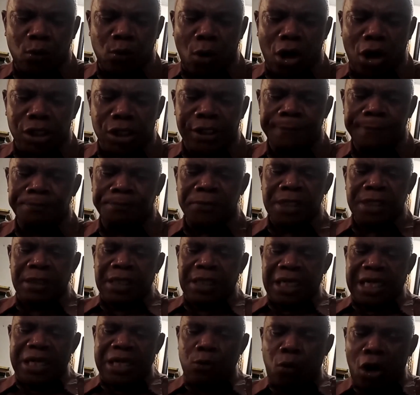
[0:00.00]
was
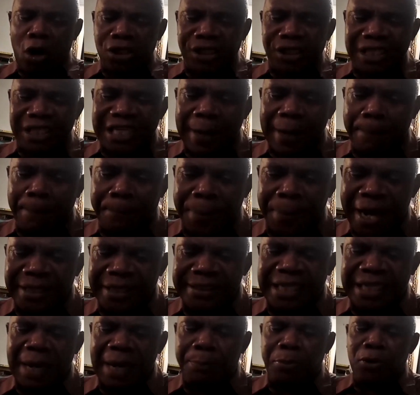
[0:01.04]
he was
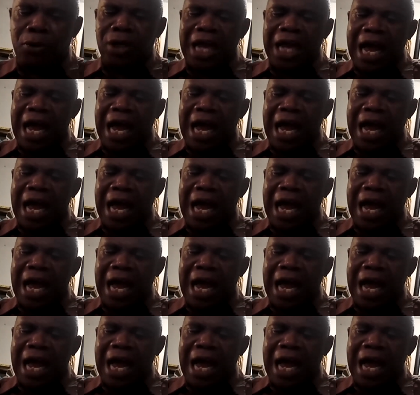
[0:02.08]
dependable